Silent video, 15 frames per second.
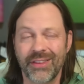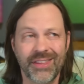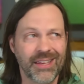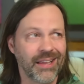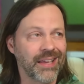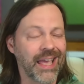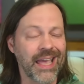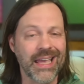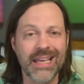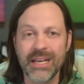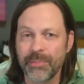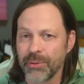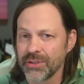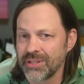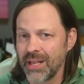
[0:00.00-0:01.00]
I think like
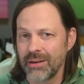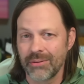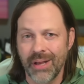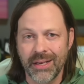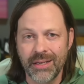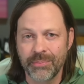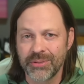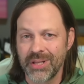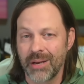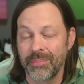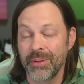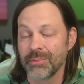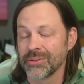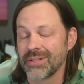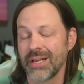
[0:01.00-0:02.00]
80%, 90% of
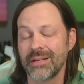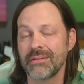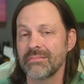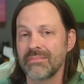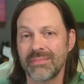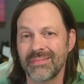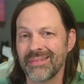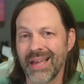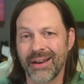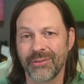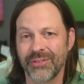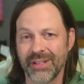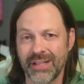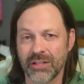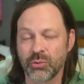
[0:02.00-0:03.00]
people said, I
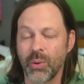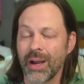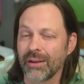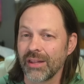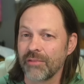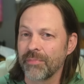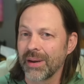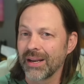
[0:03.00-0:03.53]
don't think that's wildlife.